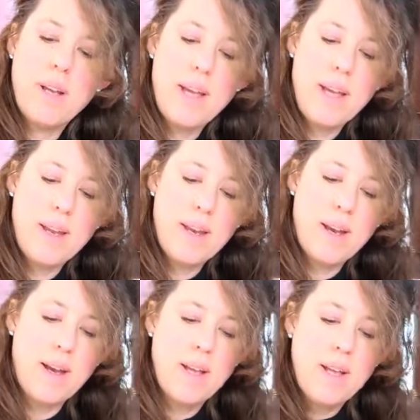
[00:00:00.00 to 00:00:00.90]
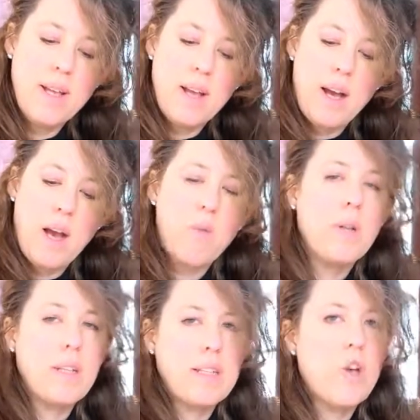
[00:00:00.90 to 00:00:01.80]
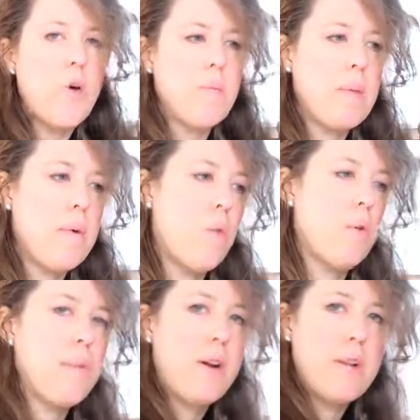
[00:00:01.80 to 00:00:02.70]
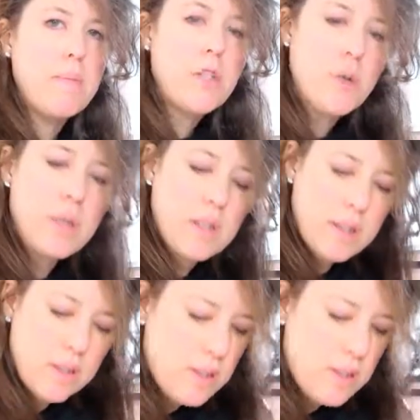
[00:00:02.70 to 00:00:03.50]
and I really like the Home Depot one better. And let me show you what the lid looks